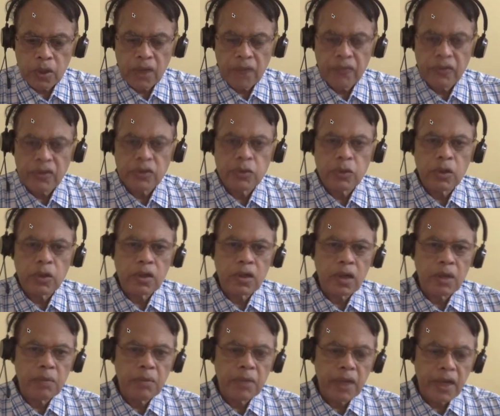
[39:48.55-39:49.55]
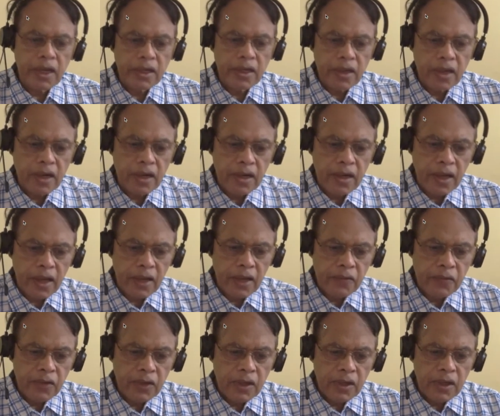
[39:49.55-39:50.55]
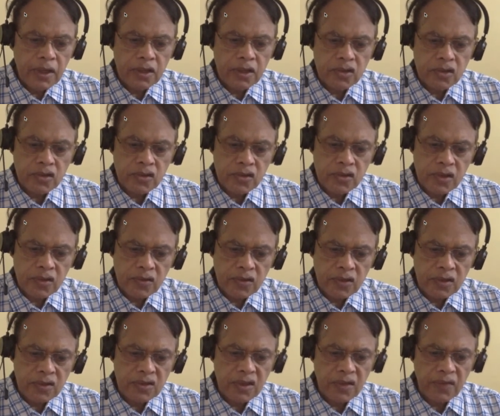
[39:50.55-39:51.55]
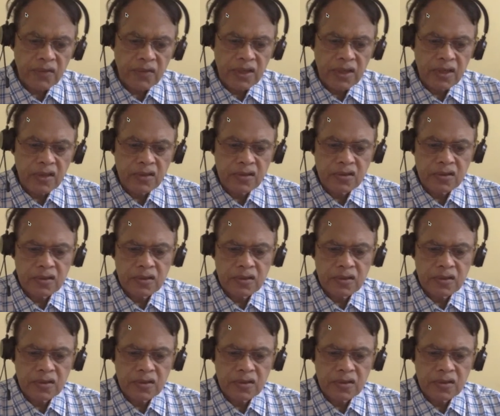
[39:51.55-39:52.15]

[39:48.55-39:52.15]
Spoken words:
which will come later in life in 60s and 70s.